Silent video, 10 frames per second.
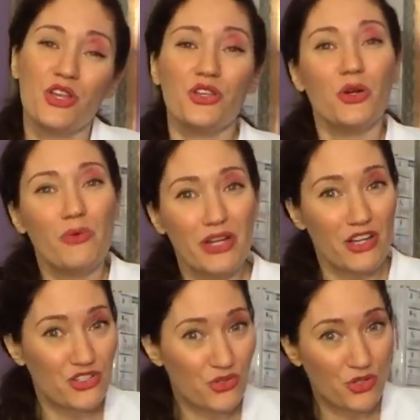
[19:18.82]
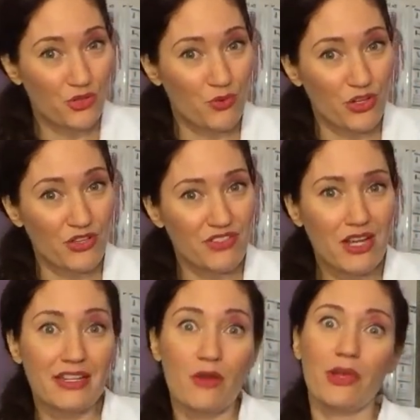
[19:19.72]
want to undo the good work you've
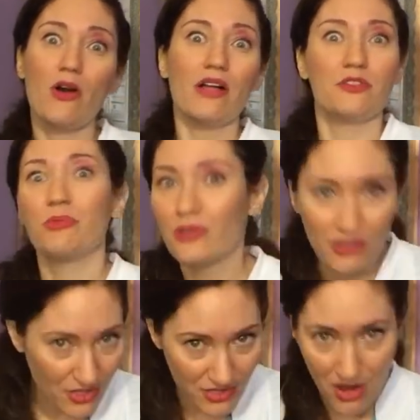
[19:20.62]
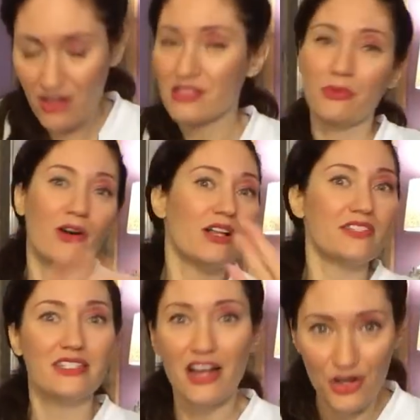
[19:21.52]
done. Now we all have to put on our socks and we all have
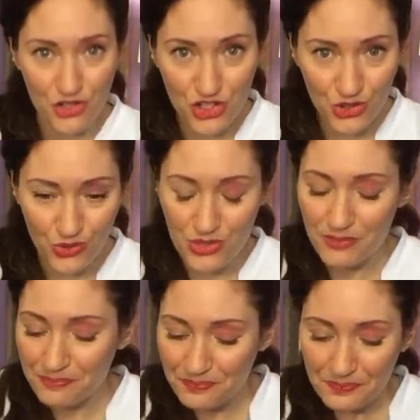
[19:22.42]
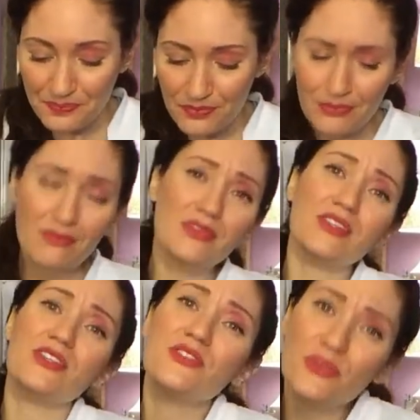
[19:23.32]
to tie our shoes.
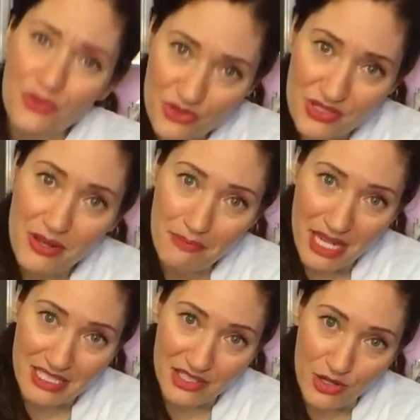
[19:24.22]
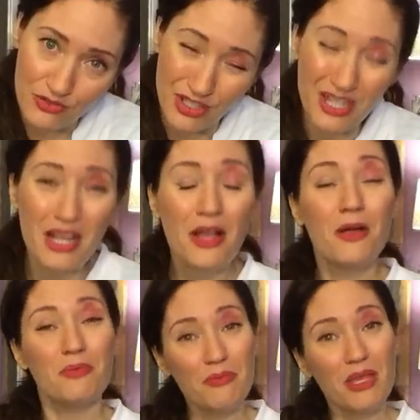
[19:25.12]
So there's some bending over,
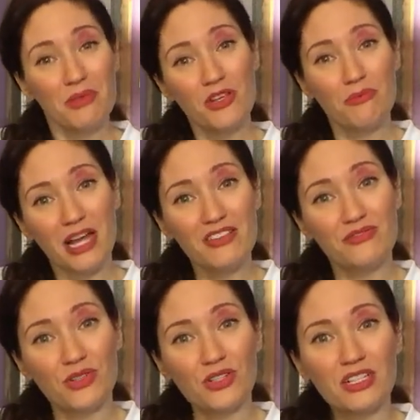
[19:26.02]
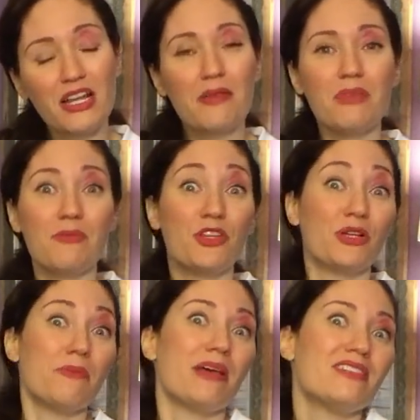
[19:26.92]
but maybe you're mindful. Maybe you're
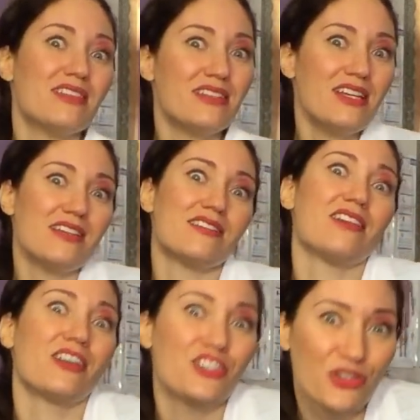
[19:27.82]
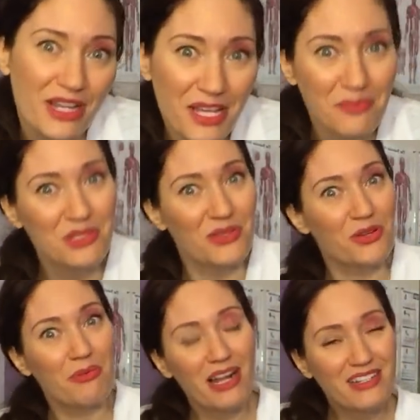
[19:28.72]
going to bend at the knees and not at your hips, so
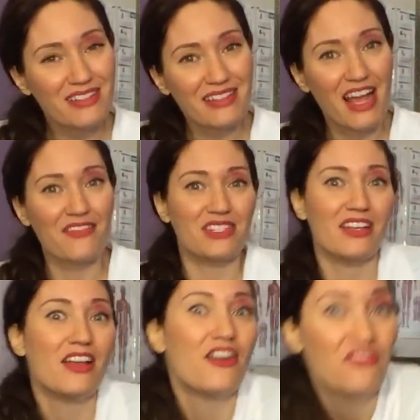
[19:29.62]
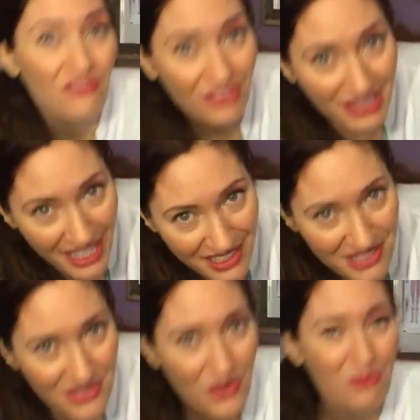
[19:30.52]
your back doesn't have to flex
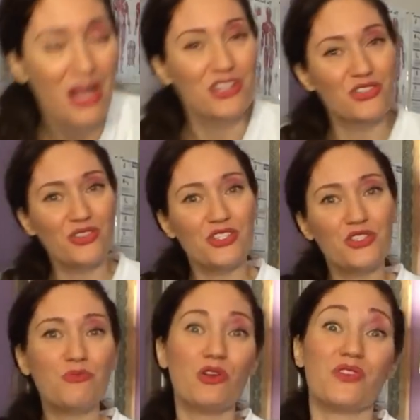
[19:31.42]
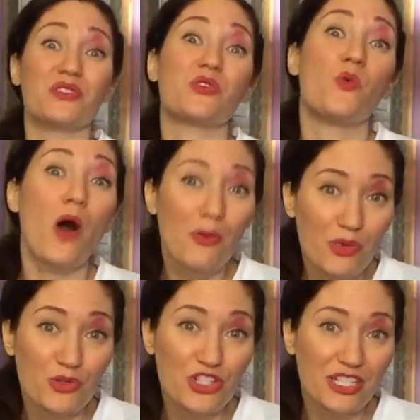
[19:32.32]
so much, so you can do more of a squat
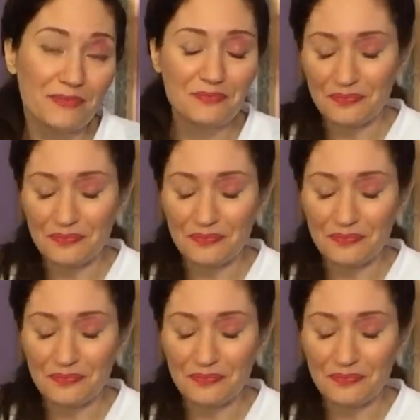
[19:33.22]
motion.